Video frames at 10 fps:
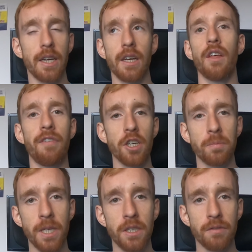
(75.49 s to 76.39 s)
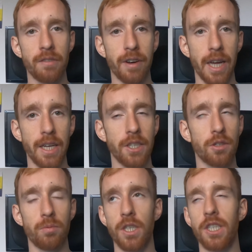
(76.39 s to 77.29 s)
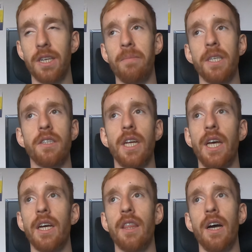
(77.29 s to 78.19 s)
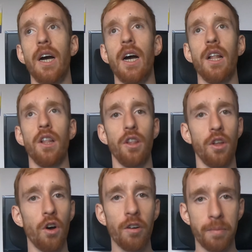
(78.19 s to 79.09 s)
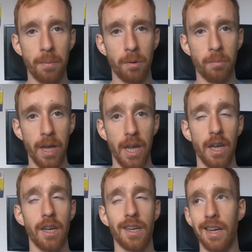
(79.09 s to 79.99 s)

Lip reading: The first piece of advice, which is a mistake that a lot of people make,